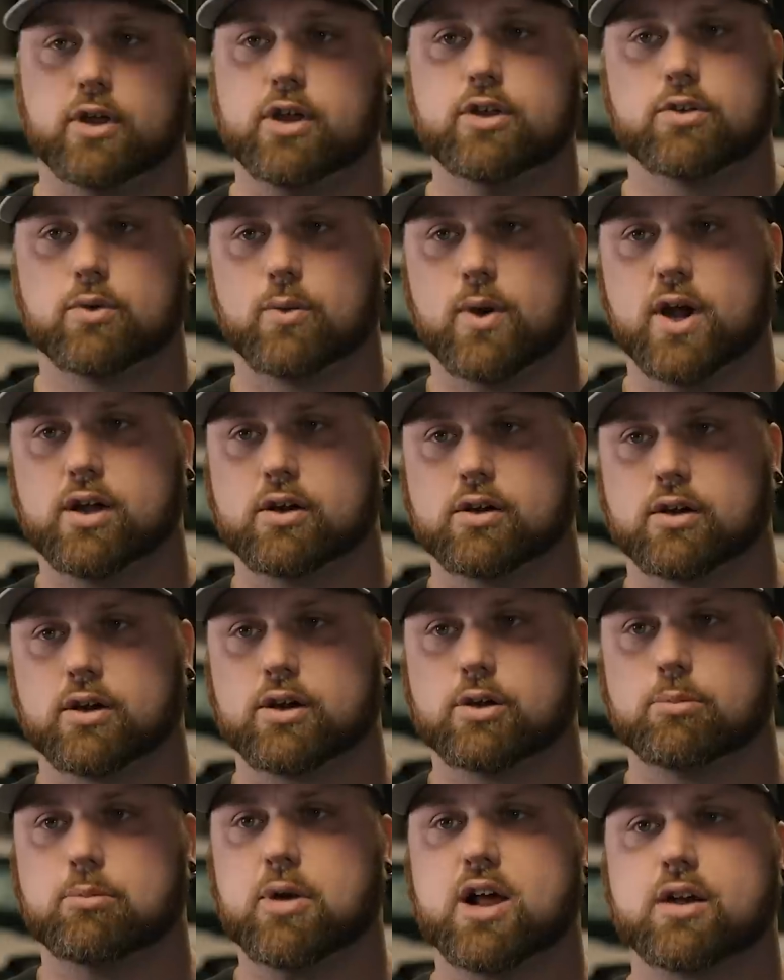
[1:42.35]
Either way, you're
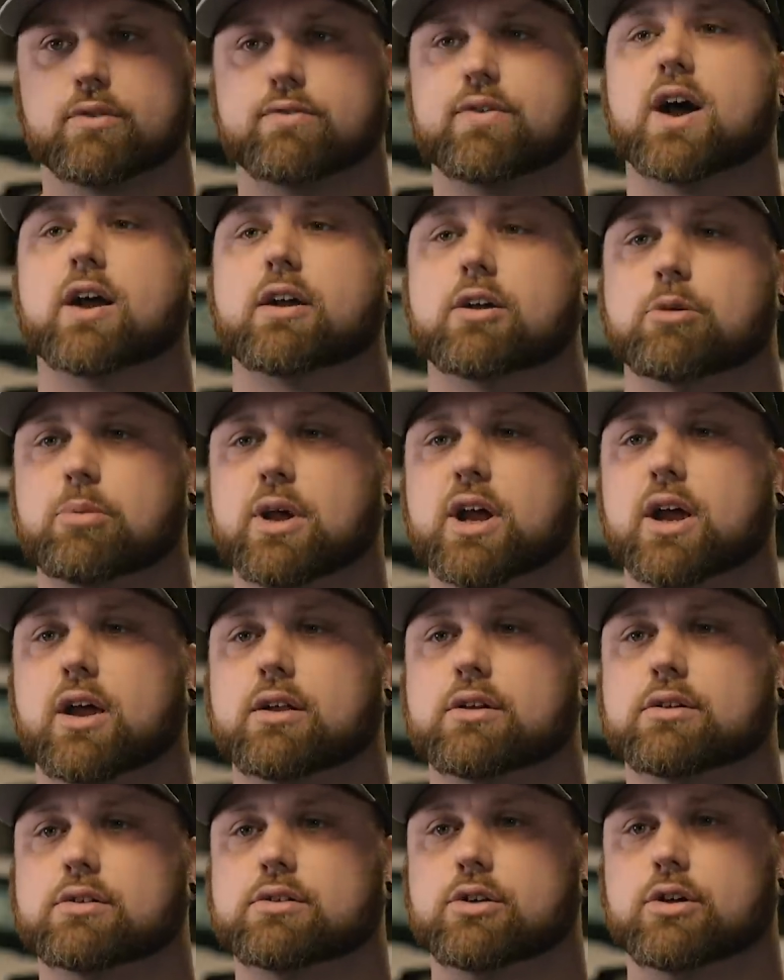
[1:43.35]
gonna modify your
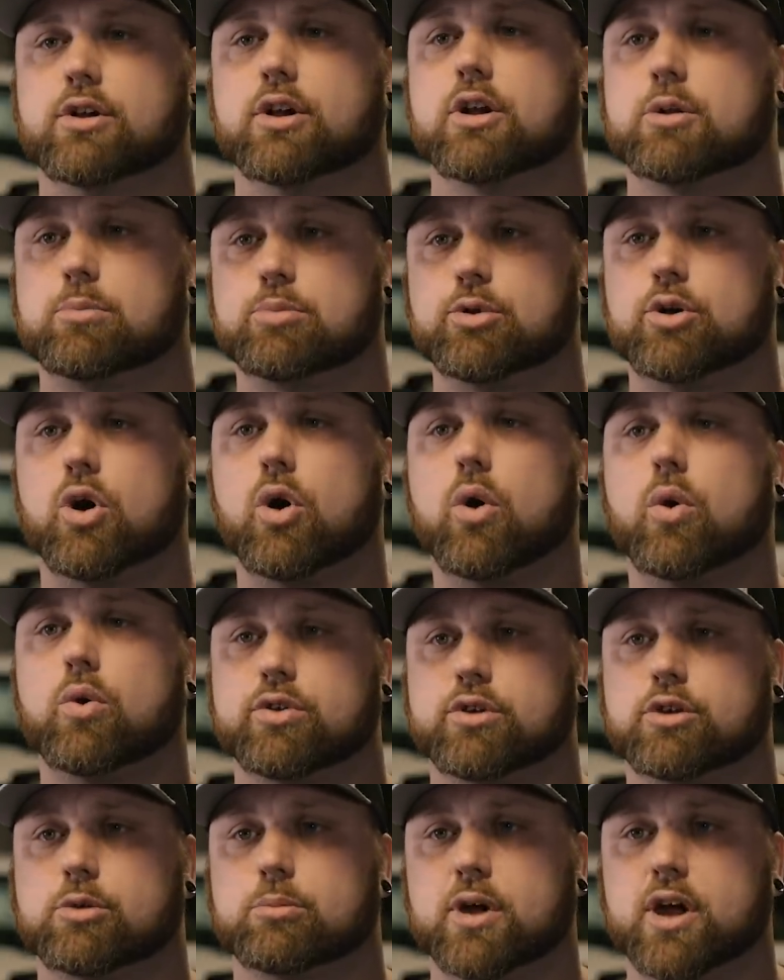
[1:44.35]
bed. You're gonna put
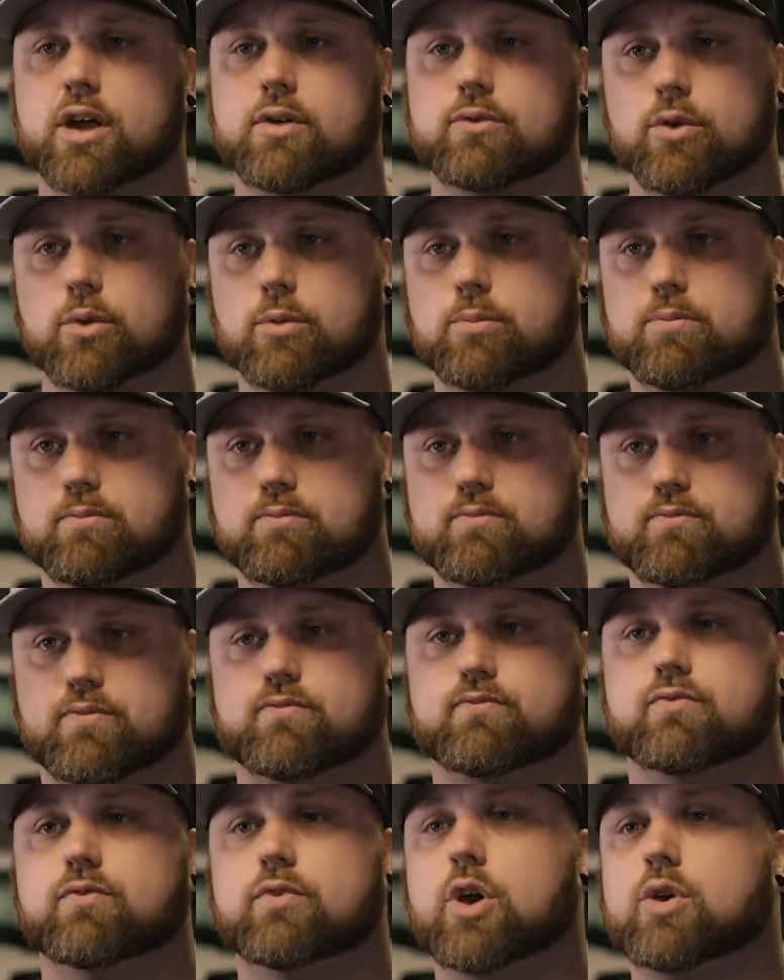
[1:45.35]
holes in the bed for
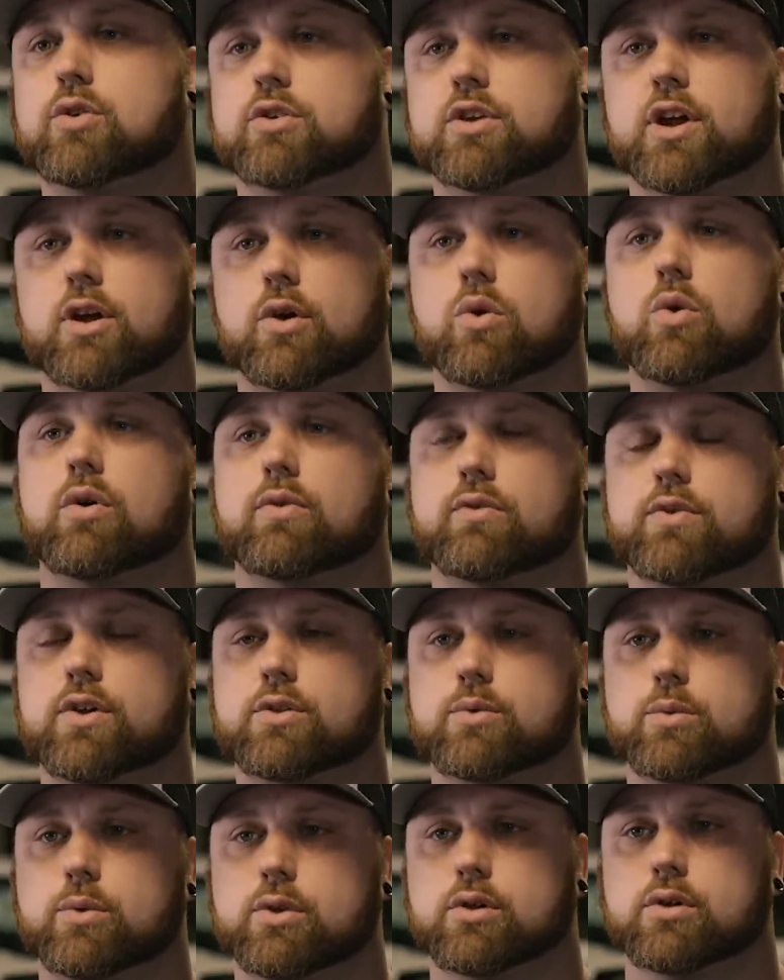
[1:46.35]
gooseneck or a
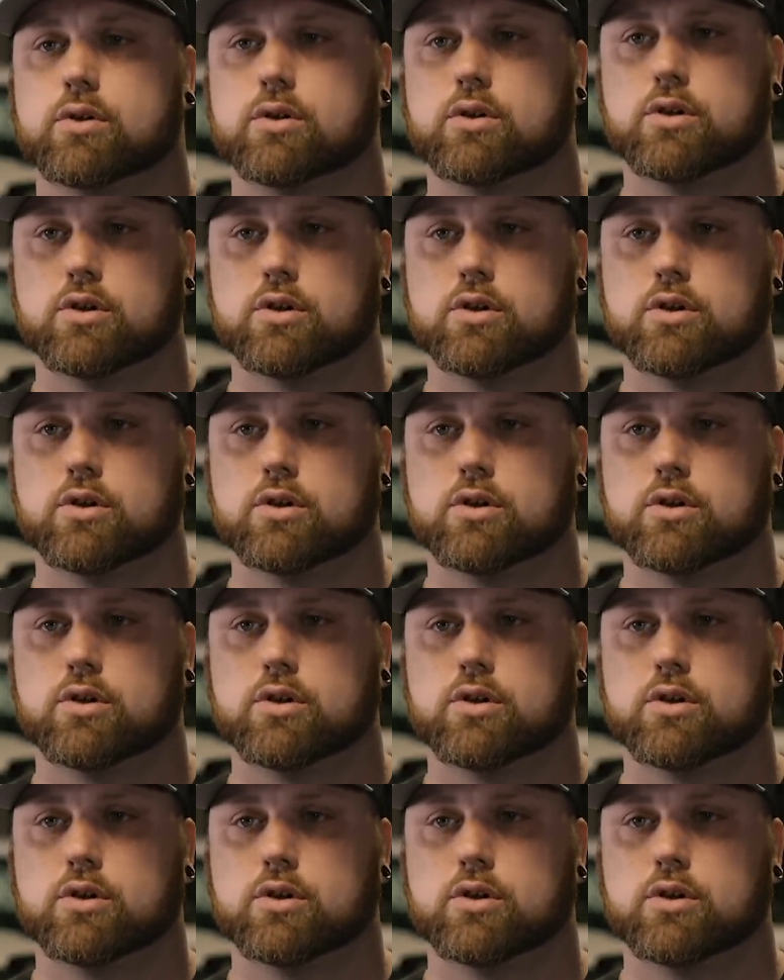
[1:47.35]
fifth wheel.